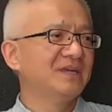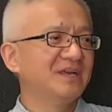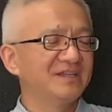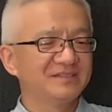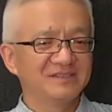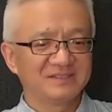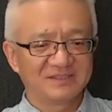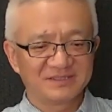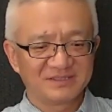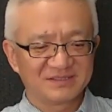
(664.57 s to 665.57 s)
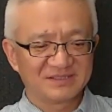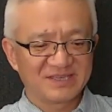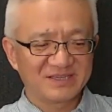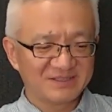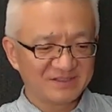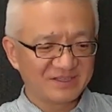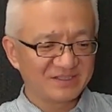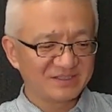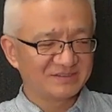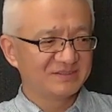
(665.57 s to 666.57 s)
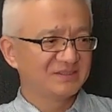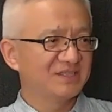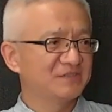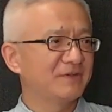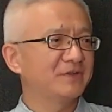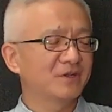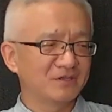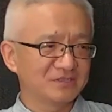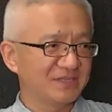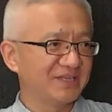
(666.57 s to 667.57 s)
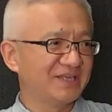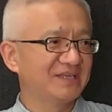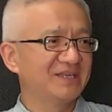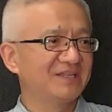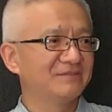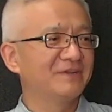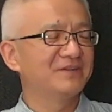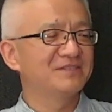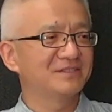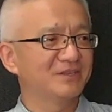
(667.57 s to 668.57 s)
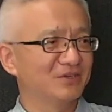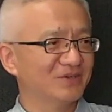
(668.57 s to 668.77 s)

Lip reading: and the second thing, it's very costly, very slow.